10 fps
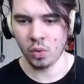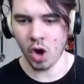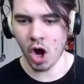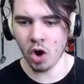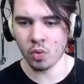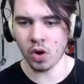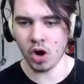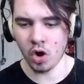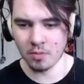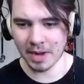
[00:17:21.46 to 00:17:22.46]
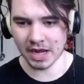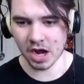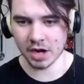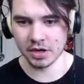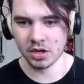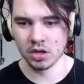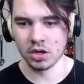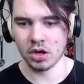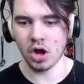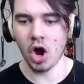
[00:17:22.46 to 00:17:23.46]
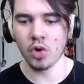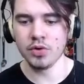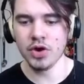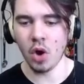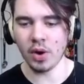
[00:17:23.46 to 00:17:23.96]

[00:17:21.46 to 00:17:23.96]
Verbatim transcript: Oh, oh my god. Oh no, I